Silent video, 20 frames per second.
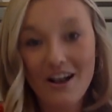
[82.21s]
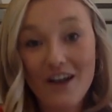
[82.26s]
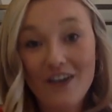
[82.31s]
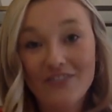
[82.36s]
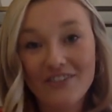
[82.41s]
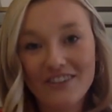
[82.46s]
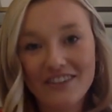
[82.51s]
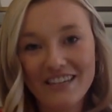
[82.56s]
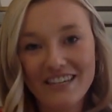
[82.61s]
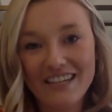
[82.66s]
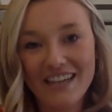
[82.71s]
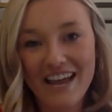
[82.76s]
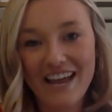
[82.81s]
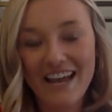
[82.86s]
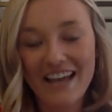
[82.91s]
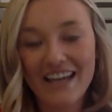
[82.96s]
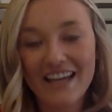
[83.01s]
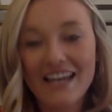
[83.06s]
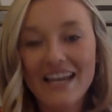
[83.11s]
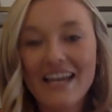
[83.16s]
for the
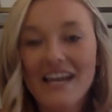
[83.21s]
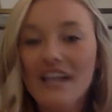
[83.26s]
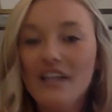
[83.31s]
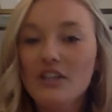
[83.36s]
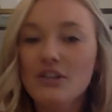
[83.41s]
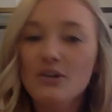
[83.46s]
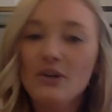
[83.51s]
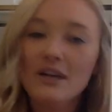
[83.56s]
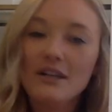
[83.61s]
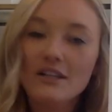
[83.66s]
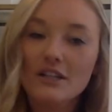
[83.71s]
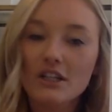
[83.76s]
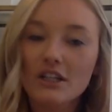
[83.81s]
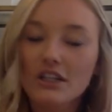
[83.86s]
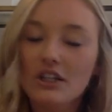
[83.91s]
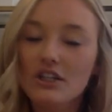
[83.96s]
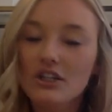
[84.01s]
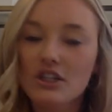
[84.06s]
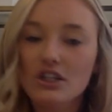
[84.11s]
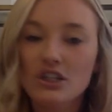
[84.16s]
day is you guys are
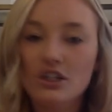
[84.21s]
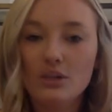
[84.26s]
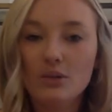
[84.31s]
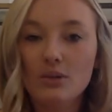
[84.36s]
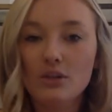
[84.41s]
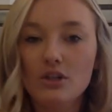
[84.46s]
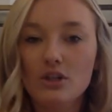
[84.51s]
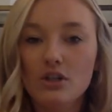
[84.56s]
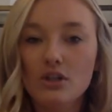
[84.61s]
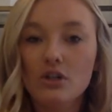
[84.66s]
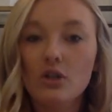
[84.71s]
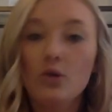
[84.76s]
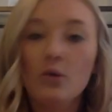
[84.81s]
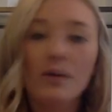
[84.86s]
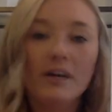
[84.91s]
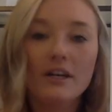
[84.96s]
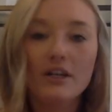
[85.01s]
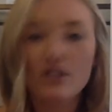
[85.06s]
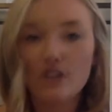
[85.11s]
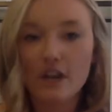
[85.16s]
going to just do a
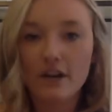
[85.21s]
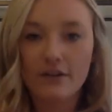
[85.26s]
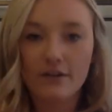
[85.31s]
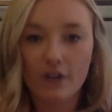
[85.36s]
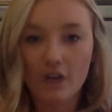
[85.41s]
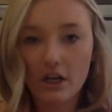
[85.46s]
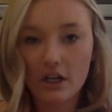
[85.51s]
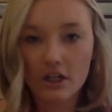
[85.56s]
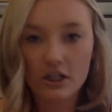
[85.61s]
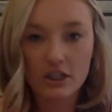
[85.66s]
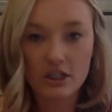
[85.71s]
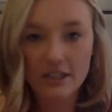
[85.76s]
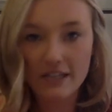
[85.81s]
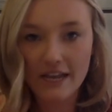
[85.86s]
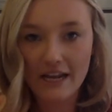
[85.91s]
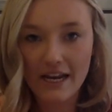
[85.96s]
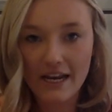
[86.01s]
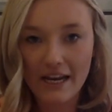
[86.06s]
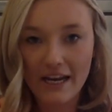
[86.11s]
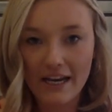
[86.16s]
quick check for
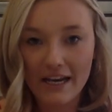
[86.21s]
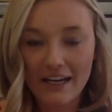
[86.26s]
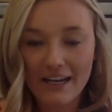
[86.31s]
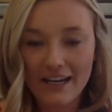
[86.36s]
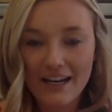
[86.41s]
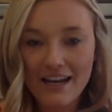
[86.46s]
understanding